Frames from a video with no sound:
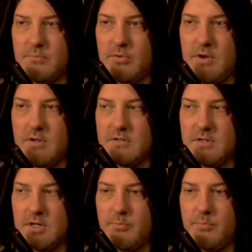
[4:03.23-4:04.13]

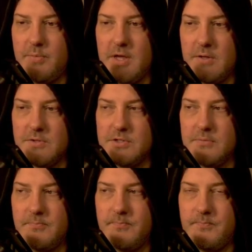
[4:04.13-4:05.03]
Gibraltar,
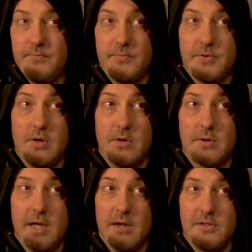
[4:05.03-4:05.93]
Belgium.
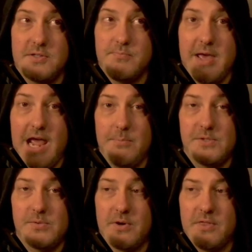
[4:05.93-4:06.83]
Okay, are these
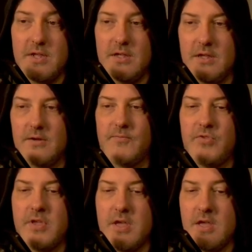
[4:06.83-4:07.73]
maps we're thinking?
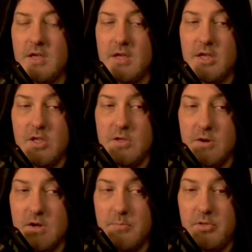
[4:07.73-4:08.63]

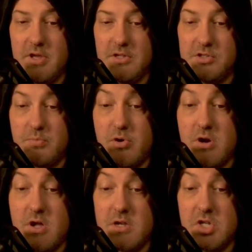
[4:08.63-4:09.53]
You're gonna play in
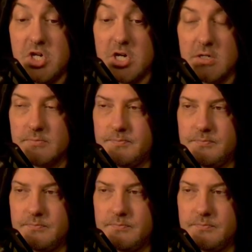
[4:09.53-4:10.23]
Gibraltar.